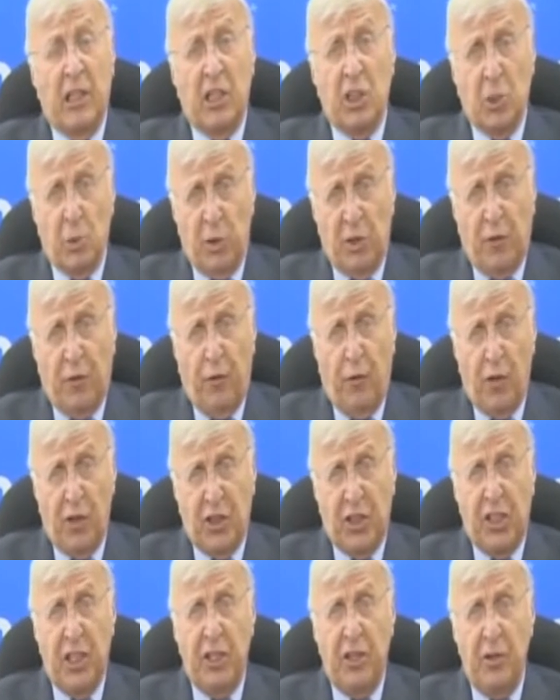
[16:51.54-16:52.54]
Michelangelo was
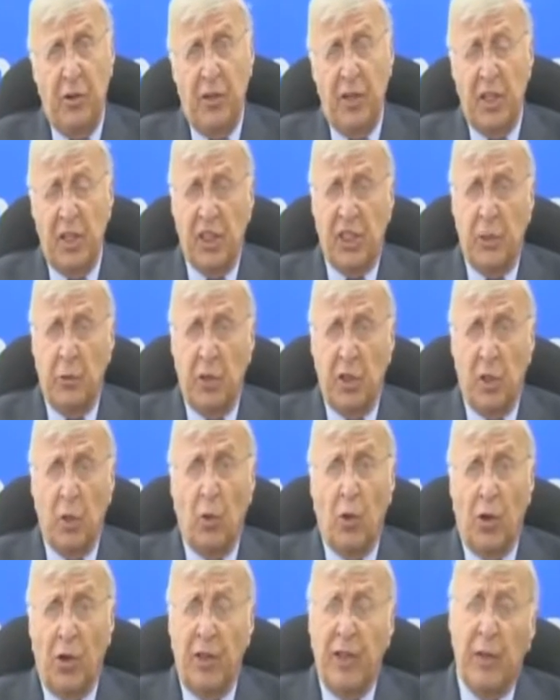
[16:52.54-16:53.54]
forced to do this. It
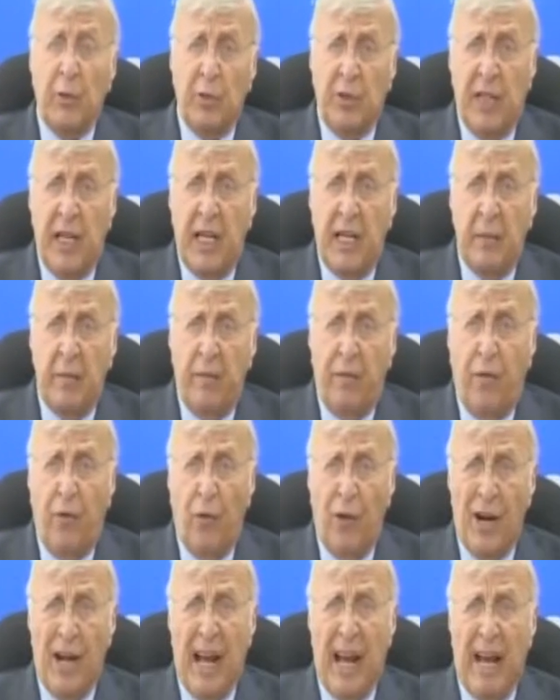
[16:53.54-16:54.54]
was a work that would take him
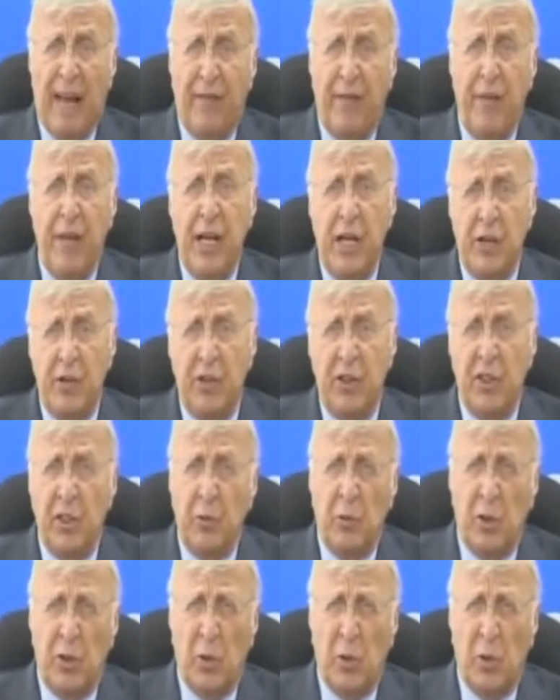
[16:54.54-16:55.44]
4.5 years.